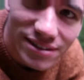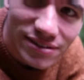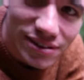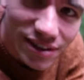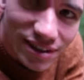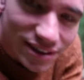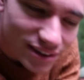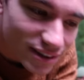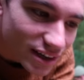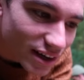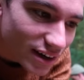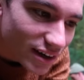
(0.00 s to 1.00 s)
have got it
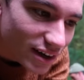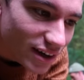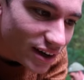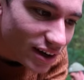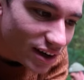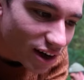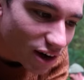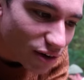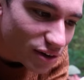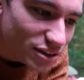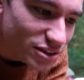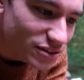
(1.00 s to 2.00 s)
on now.
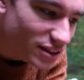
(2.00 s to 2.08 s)
Orange